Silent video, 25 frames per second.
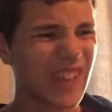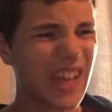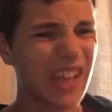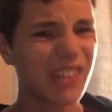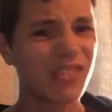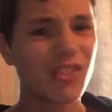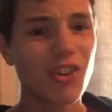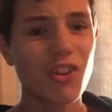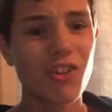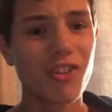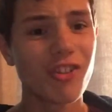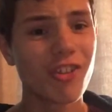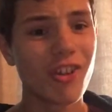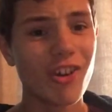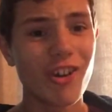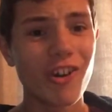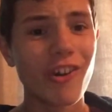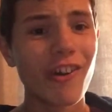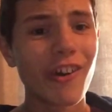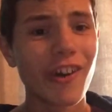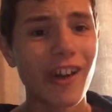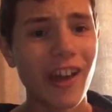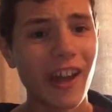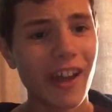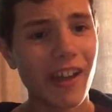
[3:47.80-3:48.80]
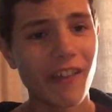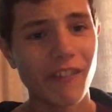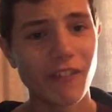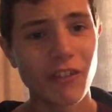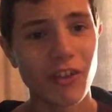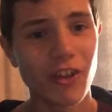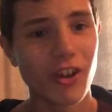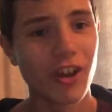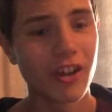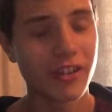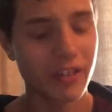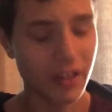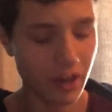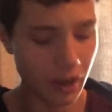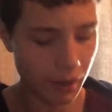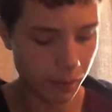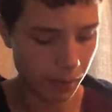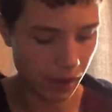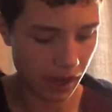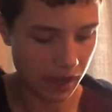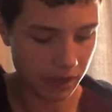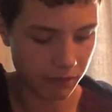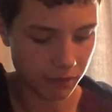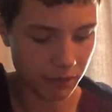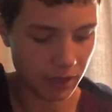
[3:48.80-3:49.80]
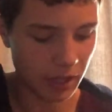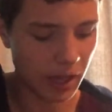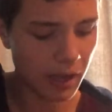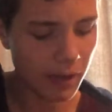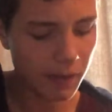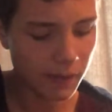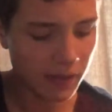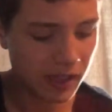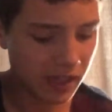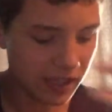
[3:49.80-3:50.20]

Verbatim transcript: I don't know. I have no idea. But anyway,